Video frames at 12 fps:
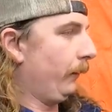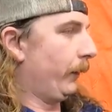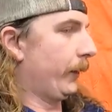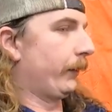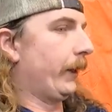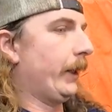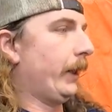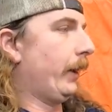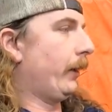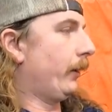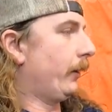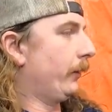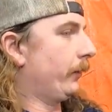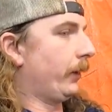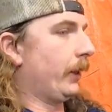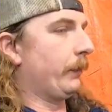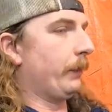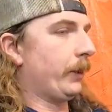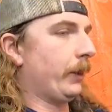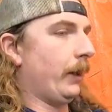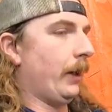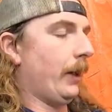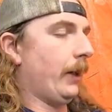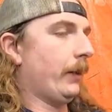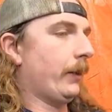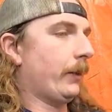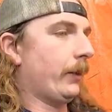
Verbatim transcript: Fit the radiator, transmission lines.